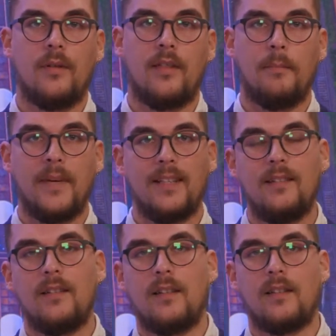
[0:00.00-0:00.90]
the
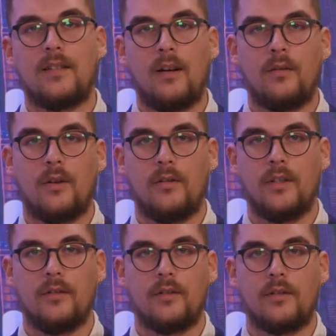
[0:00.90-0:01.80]
Middle and South
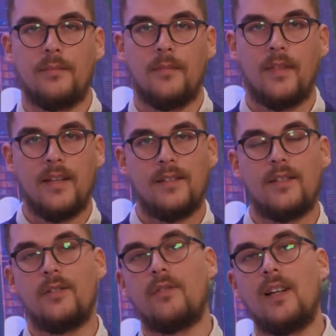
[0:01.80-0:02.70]
corridors. This
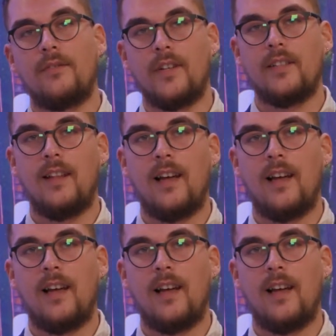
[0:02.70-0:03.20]
is RailFreight